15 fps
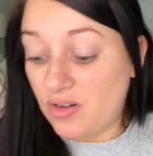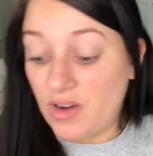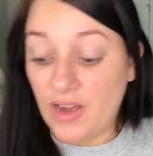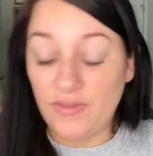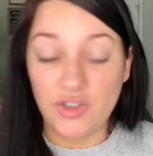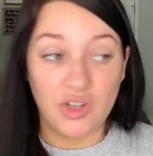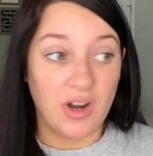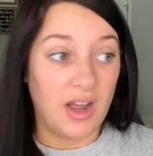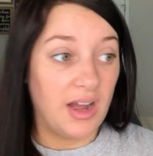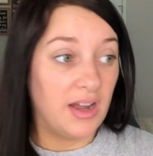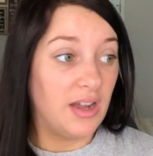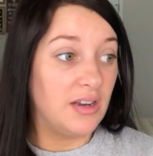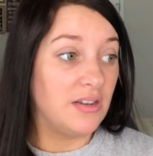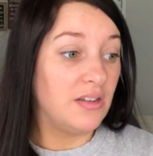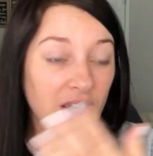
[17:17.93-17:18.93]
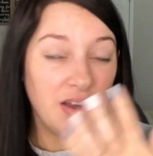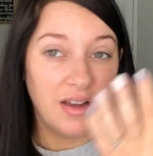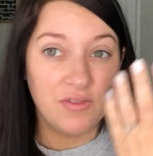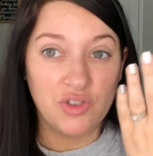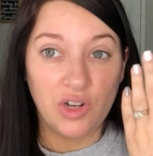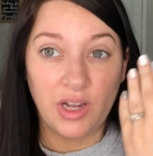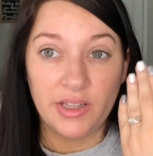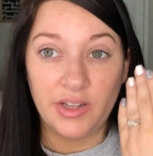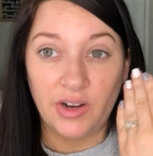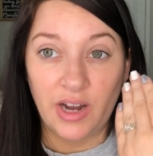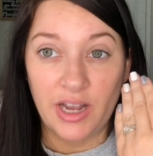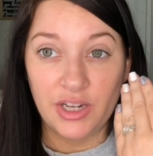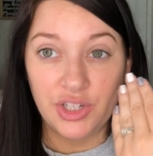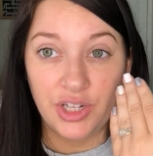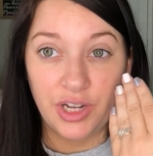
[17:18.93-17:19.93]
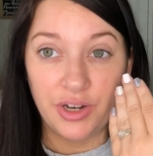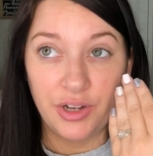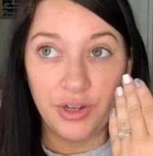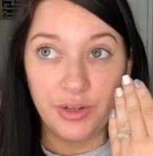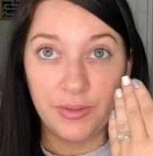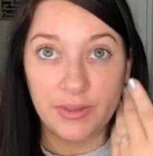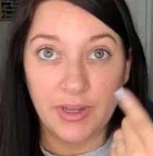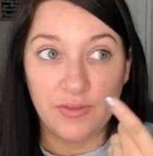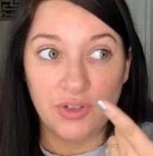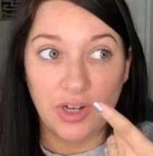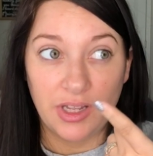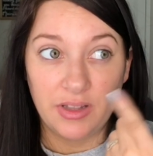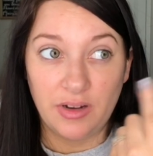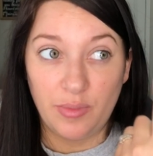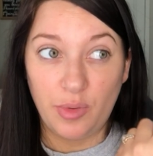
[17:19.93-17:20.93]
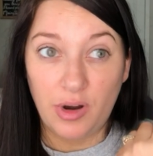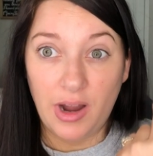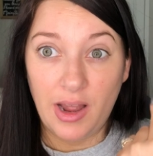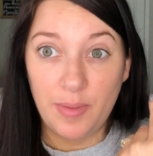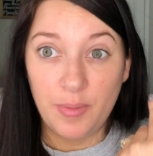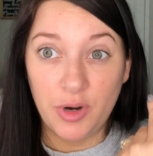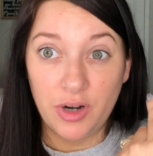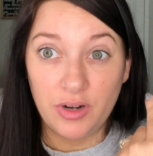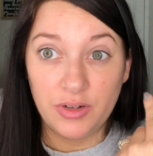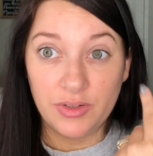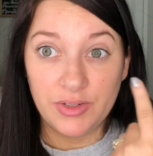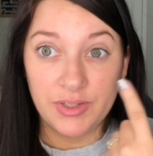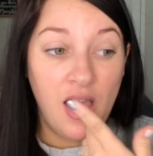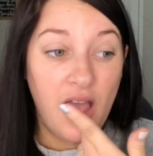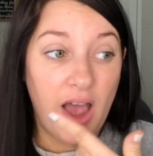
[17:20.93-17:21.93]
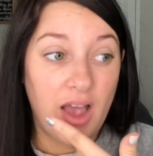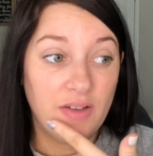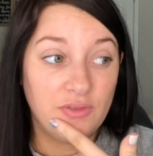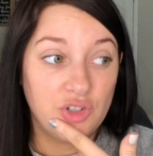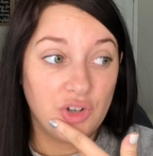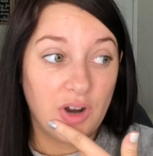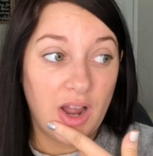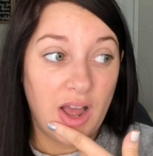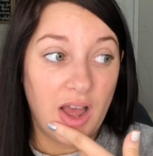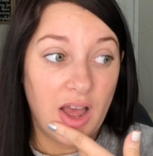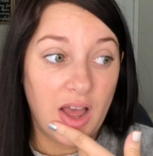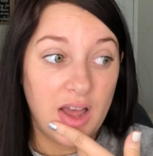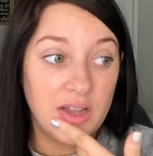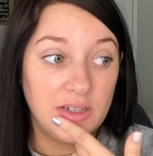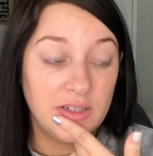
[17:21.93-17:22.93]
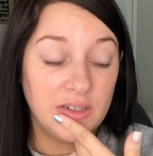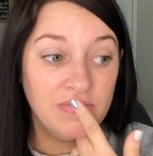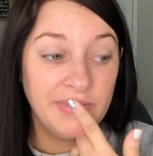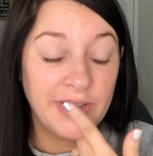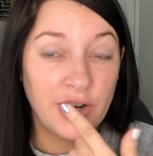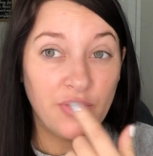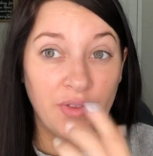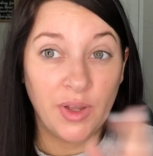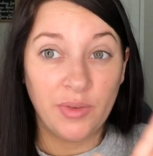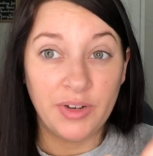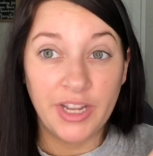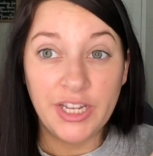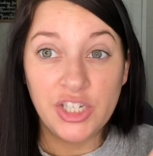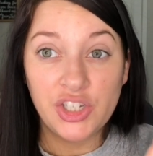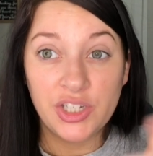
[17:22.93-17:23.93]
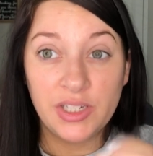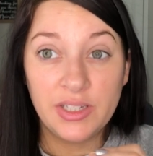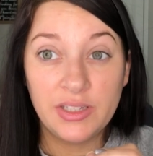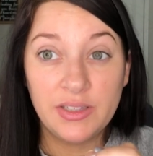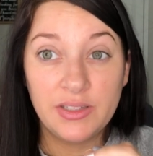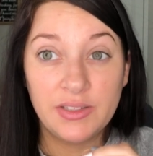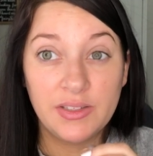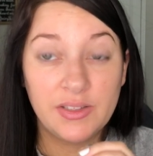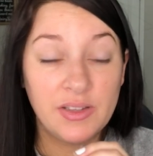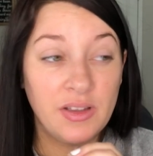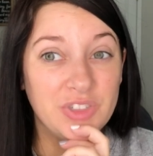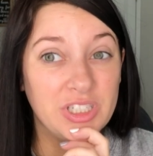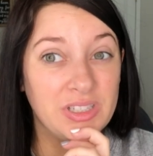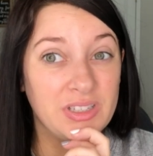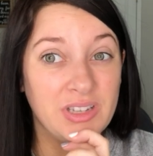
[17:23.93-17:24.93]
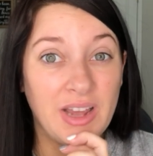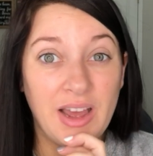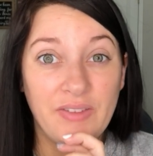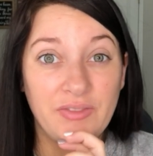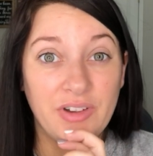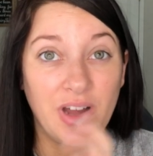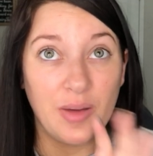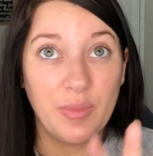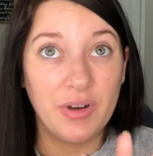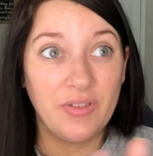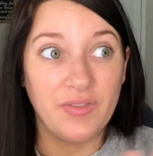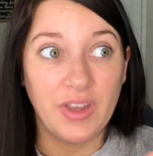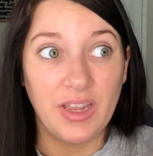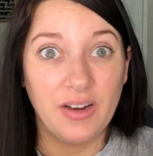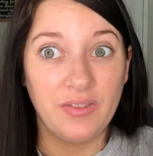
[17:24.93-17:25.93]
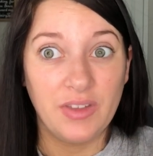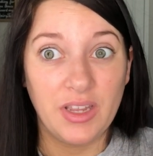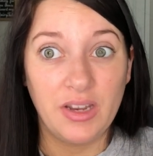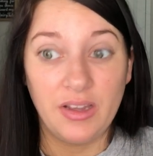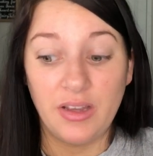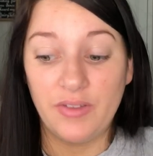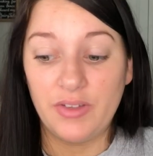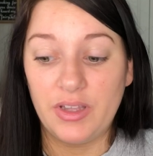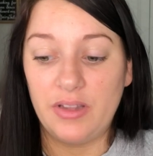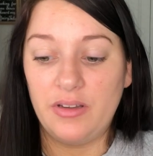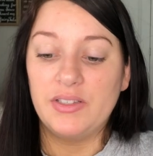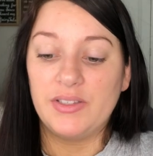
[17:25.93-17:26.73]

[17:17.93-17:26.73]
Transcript: I've tried I've tried their eyeshadows, I've tried their primers, I've tried their foundations, just have not been a fan of any of it.